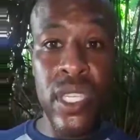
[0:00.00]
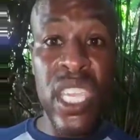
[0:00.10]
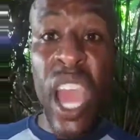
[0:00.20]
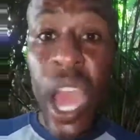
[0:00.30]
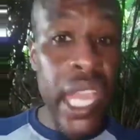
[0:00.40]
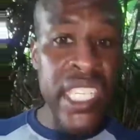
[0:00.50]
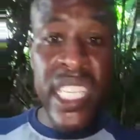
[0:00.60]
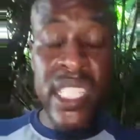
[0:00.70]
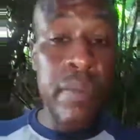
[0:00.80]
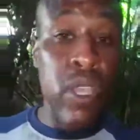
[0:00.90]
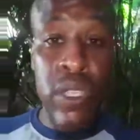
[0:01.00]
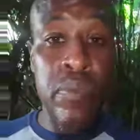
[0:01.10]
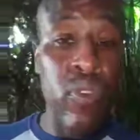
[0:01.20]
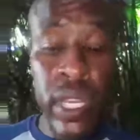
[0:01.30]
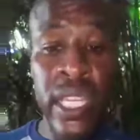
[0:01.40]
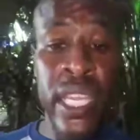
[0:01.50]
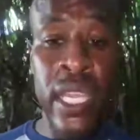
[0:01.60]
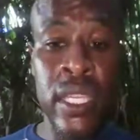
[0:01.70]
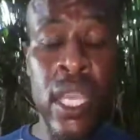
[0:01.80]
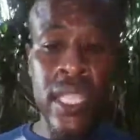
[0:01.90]
Your hygiene is the most important
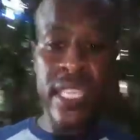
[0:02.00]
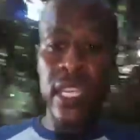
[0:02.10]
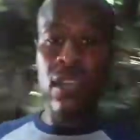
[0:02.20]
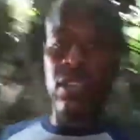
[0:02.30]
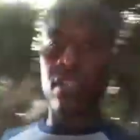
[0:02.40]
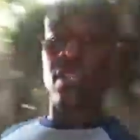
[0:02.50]
thing. See the clothes